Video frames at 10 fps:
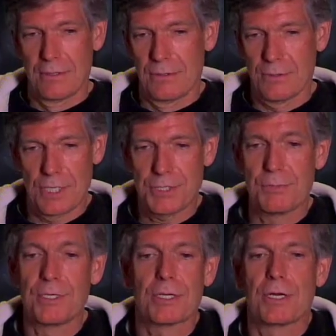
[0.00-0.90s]
when I
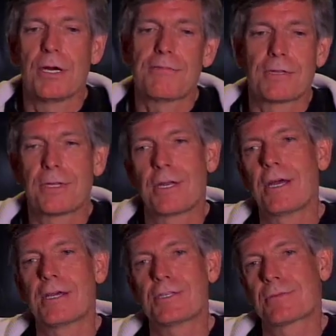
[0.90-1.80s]
speak, I often get
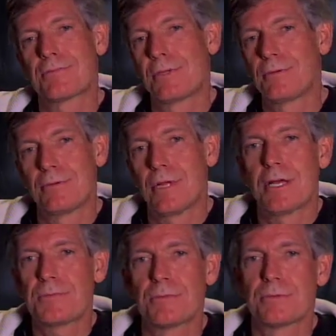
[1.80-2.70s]
asked, people will
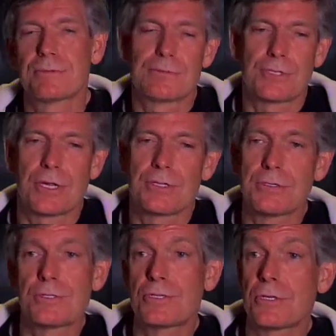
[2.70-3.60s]
ask me, well, should I
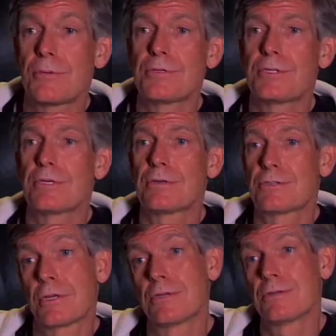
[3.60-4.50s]
use GWT or
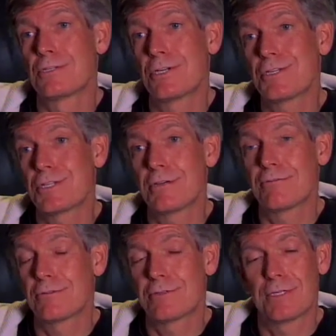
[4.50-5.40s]
should I use JSF?